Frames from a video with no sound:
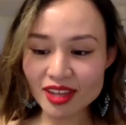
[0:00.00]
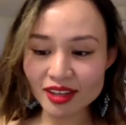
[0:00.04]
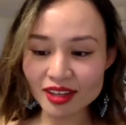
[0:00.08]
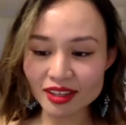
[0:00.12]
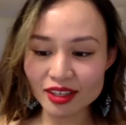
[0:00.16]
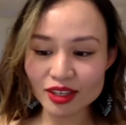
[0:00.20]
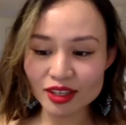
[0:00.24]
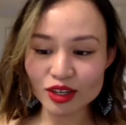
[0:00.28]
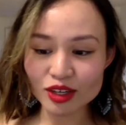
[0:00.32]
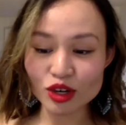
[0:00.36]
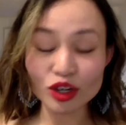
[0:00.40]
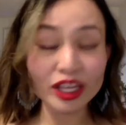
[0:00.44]

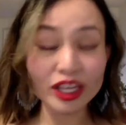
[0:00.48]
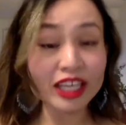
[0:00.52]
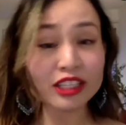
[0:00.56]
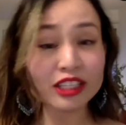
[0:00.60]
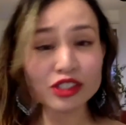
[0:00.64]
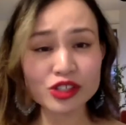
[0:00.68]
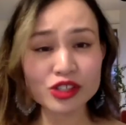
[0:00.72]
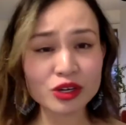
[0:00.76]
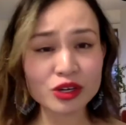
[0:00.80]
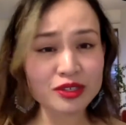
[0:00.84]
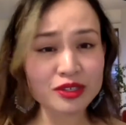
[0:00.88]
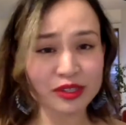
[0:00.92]
cooking
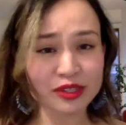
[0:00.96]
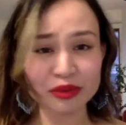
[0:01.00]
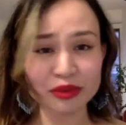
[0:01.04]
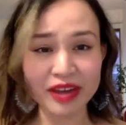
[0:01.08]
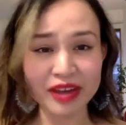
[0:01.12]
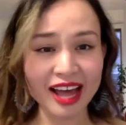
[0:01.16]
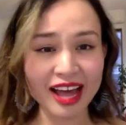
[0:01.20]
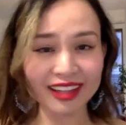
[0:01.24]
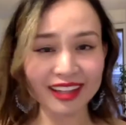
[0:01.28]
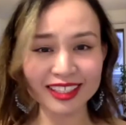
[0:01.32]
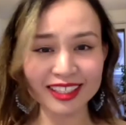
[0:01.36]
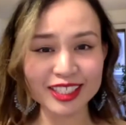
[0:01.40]
shows, the
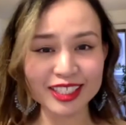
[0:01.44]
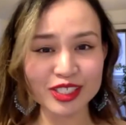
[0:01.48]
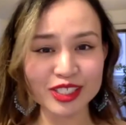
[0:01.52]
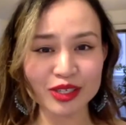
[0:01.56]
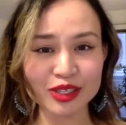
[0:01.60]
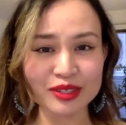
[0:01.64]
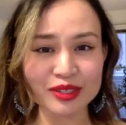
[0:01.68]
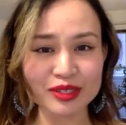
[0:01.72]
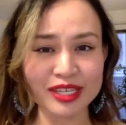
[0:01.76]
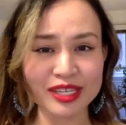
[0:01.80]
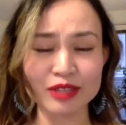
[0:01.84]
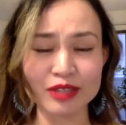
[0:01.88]
reality
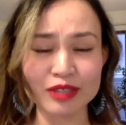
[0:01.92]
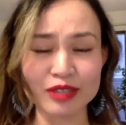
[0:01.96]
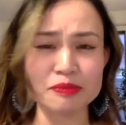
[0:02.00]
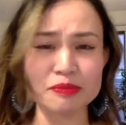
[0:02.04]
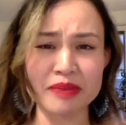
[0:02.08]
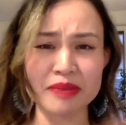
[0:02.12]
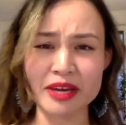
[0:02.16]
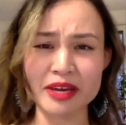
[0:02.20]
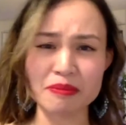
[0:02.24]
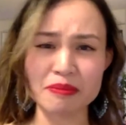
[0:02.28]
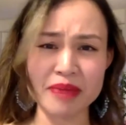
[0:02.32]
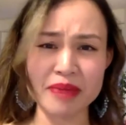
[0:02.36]
shows, like those
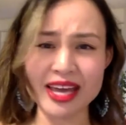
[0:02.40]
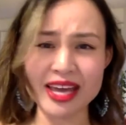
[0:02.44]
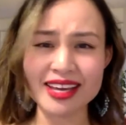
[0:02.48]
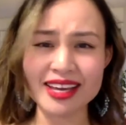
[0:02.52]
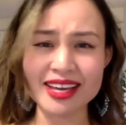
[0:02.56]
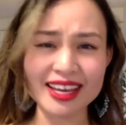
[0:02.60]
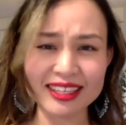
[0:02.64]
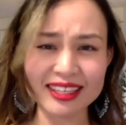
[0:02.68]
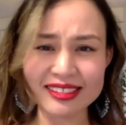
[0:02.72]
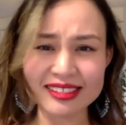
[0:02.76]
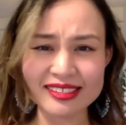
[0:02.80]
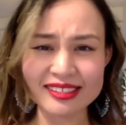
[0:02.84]
big
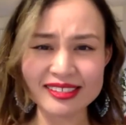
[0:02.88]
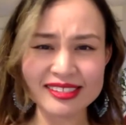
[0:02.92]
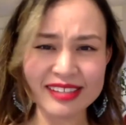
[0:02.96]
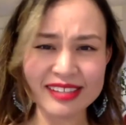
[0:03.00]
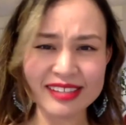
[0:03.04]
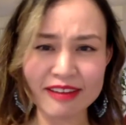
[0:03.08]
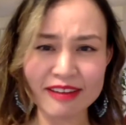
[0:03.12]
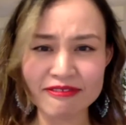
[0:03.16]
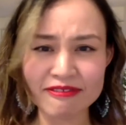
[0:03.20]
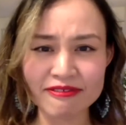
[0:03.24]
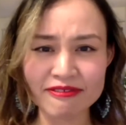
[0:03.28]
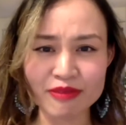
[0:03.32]
baking
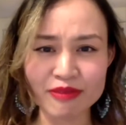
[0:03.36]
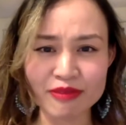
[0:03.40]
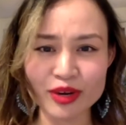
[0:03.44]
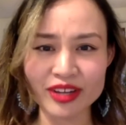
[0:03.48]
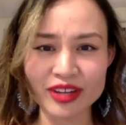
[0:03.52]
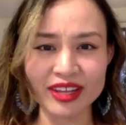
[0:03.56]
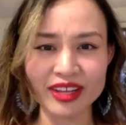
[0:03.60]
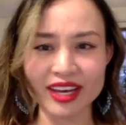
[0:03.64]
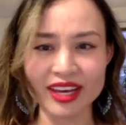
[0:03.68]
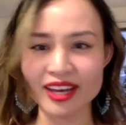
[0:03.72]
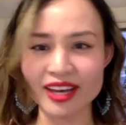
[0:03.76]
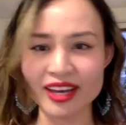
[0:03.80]
stuff where
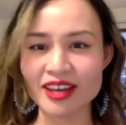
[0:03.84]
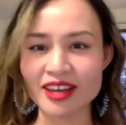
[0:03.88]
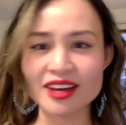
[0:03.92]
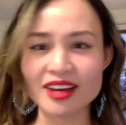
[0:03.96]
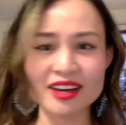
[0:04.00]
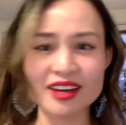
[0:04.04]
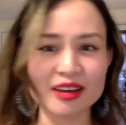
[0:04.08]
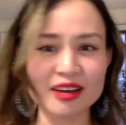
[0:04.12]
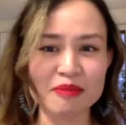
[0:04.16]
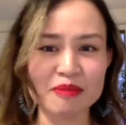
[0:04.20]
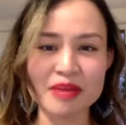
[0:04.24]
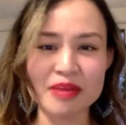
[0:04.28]
they
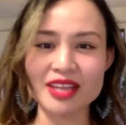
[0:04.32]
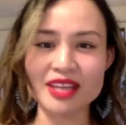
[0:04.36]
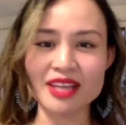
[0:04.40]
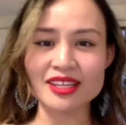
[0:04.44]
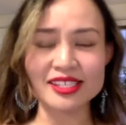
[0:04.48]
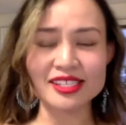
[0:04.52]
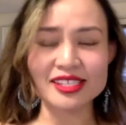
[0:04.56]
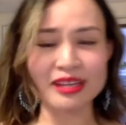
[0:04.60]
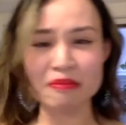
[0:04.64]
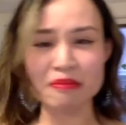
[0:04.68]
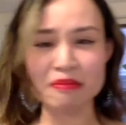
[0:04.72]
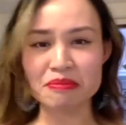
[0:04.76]
make
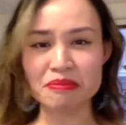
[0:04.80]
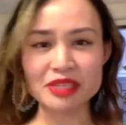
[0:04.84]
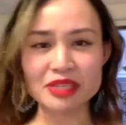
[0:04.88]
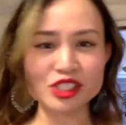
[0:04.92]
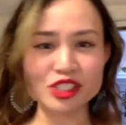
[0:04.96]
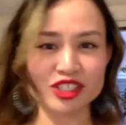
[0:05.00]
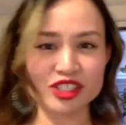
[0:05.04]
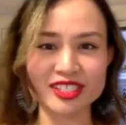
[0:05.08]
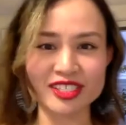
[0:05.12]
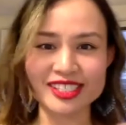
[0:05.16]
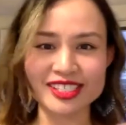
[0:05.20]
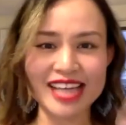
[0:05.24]
these
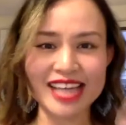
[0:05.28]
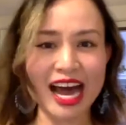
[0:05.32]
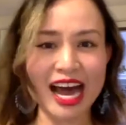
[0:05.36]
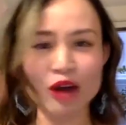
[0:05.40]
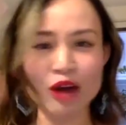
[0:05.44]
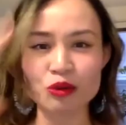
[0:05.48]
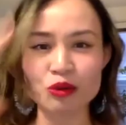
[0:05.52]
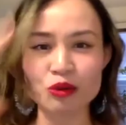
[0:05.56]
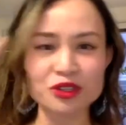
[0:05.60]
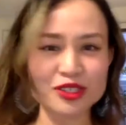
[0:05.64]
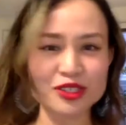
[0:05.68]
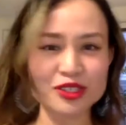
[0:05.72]
ambitious
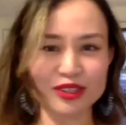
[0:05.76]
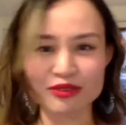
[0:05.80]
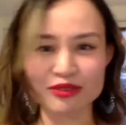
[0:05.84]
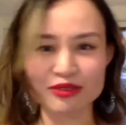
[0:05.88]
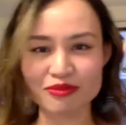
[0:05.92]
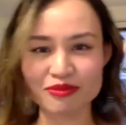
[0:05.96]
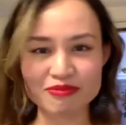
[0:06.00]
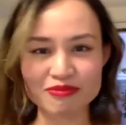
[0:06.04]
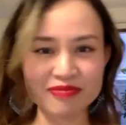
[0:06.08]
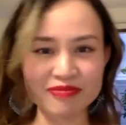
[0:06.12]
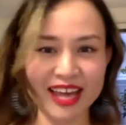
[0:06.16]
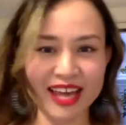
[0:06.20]
towers of
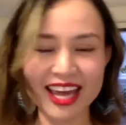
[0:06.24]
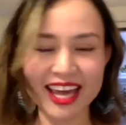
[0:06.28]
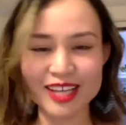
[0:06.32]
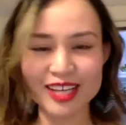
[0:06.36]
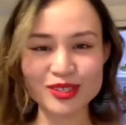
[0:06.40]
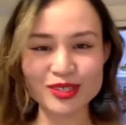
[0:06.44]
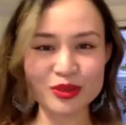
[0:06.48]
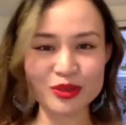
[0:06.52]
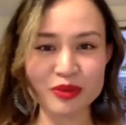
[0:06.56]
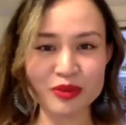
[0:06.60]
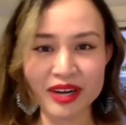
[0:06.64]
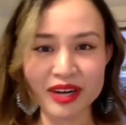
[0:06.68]

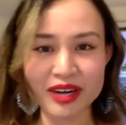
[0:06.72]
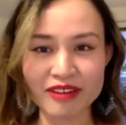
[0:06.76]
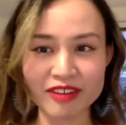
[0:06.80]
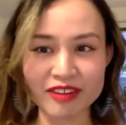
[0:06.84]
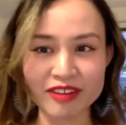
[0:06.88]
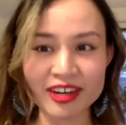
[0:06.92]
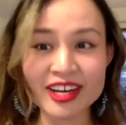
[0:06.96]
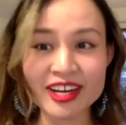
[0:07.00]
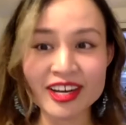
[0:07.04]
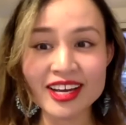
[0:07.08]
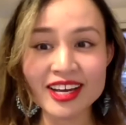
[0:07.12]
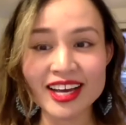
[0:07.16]
cakes or
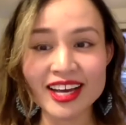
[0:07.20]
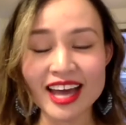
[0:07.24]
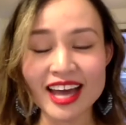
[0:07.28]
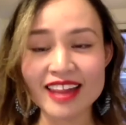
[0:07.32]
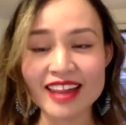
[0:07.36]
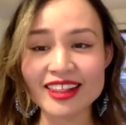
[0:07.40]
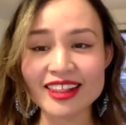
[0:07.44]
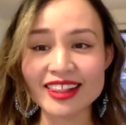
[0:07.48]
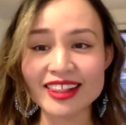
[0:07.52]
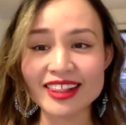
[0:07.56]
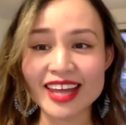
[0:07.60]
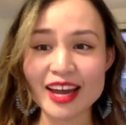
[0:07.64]
whatever,
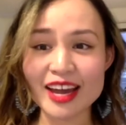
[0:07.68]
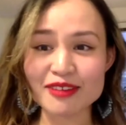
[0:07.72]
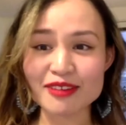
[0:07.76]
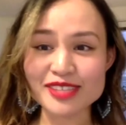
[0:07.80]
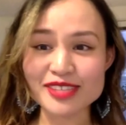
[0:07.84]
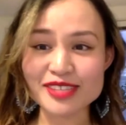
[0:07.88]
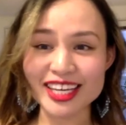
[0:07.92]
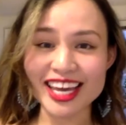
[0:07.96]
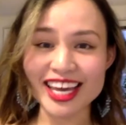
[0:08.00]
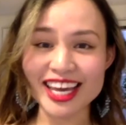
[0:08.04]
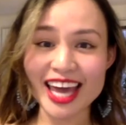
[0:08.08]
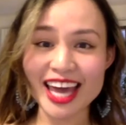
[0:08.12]
and then they have
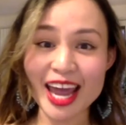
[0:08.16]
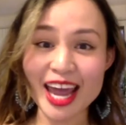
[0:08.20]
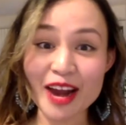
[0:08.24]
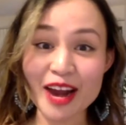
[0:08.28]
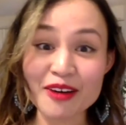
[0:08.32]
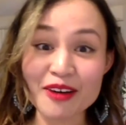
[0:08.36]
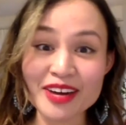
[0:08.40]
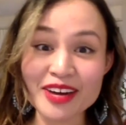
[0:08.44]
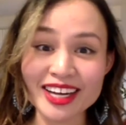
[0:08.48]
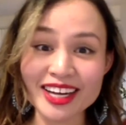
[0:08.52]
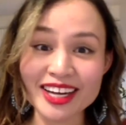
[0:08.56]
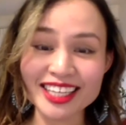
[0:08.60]
to
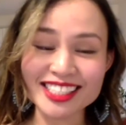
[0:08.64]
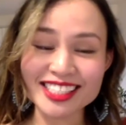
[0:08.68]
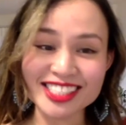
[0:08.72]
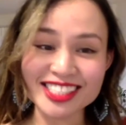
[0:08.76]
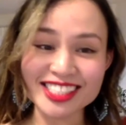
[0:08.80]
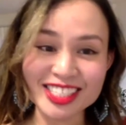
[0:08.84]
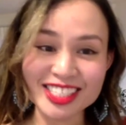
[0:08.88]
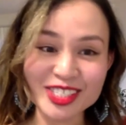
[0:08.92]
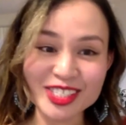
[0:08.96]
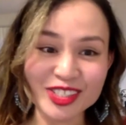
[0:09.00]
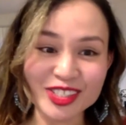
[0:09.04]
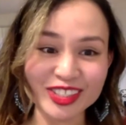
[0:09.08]
carry it
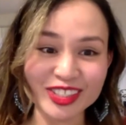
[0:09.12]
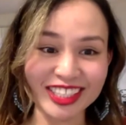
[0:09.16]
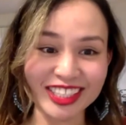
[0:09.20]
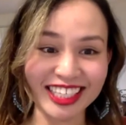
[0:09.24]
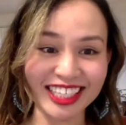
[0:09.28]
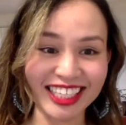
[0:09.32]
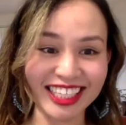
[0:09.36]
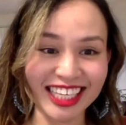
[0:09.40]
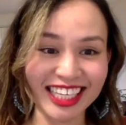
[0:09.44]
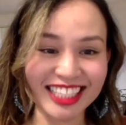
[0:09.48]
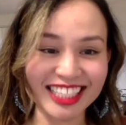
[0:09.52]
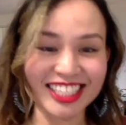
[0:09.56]

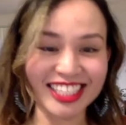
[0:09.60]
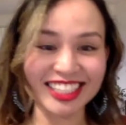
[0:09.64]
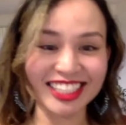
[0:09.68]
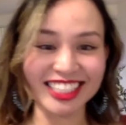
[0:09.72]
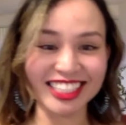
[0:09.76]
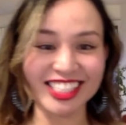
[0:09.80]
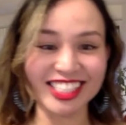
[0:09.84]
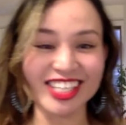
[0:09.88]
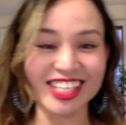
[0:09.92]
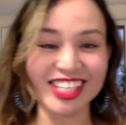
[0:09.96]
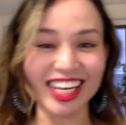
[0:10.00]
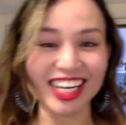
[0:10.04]
gingerly like to the
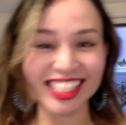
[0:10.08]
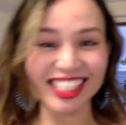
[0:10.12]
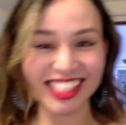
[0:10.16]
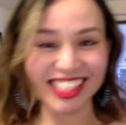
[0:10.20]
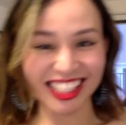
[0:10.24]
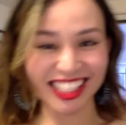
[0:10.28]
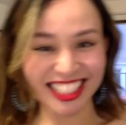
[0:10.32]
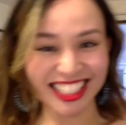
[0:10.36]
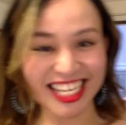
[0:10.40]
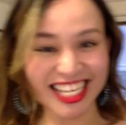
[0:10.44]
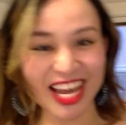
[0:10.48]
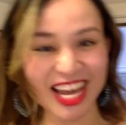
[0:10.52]

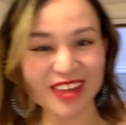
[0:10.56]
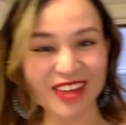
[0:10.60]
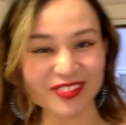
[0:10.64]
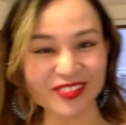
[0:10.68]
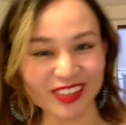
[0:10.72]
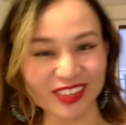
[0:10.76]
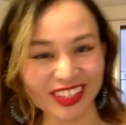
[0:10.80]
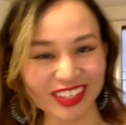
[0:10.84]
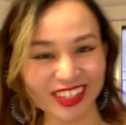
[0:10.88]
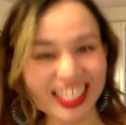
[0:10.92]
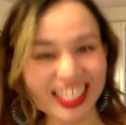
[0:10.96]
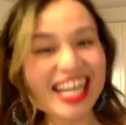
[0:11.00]
judging
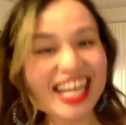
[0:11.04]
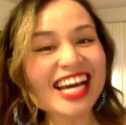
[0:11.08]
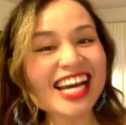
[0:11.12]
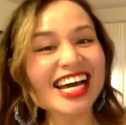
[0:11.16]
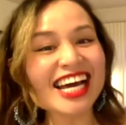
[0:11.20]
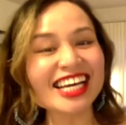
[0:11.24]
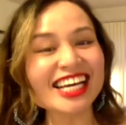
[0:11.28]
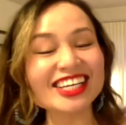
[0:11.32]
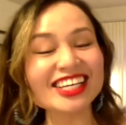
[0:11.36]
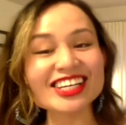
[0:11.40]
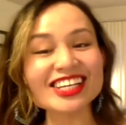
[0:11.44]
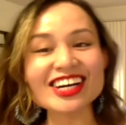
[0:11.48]
table,
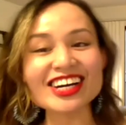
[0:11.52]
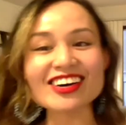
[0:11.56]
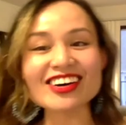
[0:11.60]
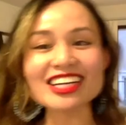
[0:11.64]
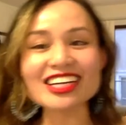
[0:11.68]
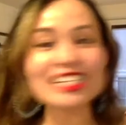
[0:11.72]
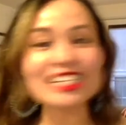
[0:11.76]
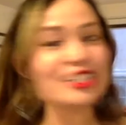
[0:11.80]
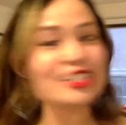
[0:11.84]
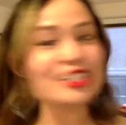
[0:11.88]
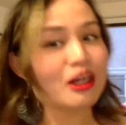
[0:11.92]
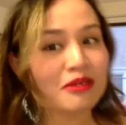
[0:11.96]
you know.
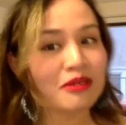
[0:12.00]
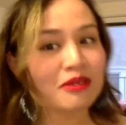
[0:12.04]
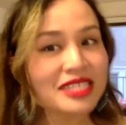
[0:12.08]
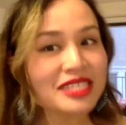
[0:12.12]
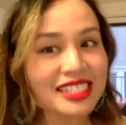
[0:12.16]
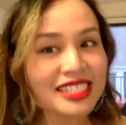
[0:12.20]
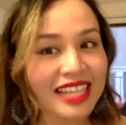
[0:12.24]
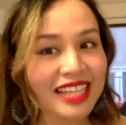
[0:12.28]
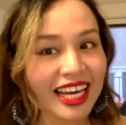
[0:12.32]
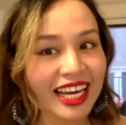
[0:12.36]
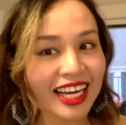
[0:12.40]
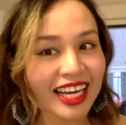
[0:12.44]
And it's
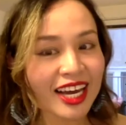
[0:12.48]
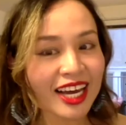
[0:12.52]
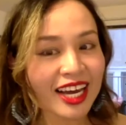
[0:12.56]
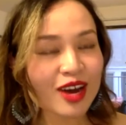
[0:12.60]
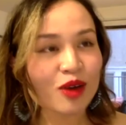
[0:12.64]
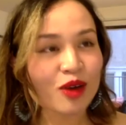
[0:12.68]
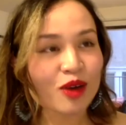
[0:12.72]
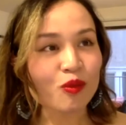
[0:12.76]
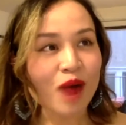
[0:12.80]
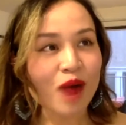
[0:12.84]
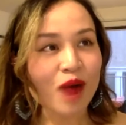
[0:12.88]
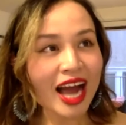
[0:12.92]
always like,
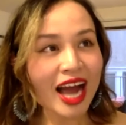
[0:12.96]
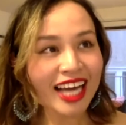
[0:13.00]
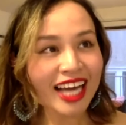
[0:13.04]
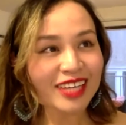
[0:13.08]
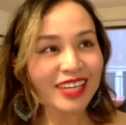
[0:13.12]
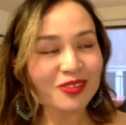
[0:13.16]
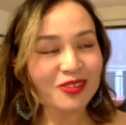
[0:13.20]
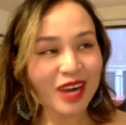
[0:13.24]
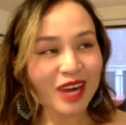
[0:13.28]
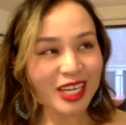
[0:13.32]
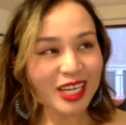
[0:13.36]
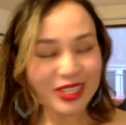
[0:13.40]

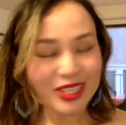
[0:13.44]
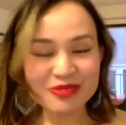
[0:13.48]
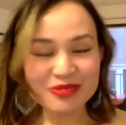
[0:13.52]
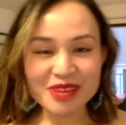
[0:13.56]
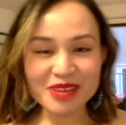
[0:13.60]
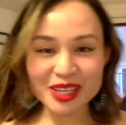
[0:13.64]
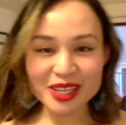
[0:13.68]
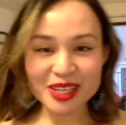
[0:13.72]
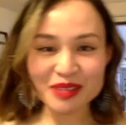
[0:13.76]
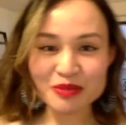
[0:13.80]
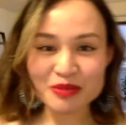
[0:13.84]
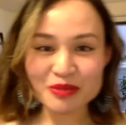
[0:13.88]
why do you
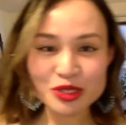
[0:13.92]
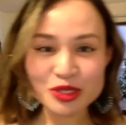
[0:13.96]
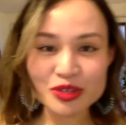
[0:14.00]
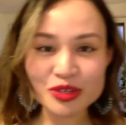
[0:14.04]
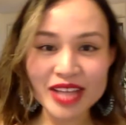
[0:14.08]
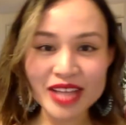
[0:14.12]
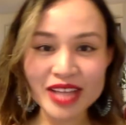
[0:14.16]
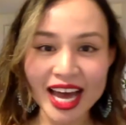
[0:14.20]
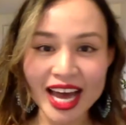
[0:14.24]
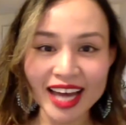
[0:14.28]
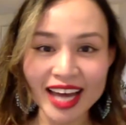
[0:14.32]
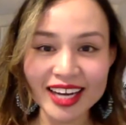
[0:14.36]
make them do
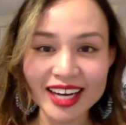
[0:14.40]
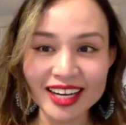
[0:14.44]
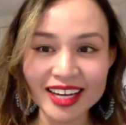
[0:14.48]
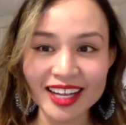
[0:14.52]
that?